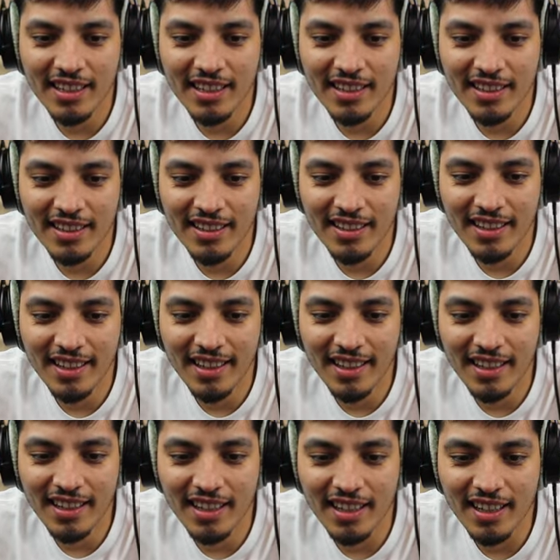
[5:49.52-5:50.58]
wait for you
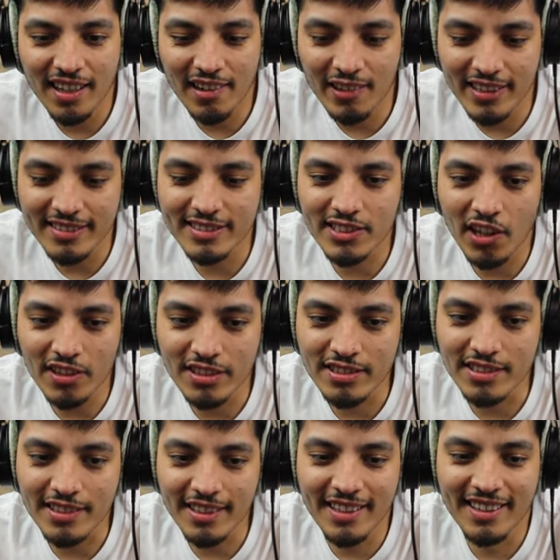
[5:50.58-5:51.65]
right Oh, he's here.
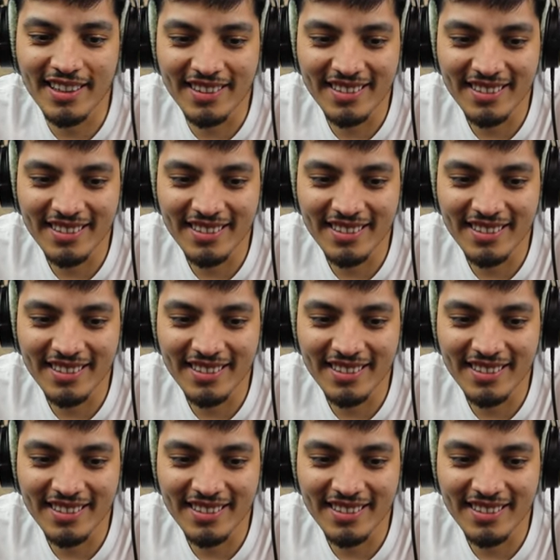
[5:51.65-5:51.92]
thirsty.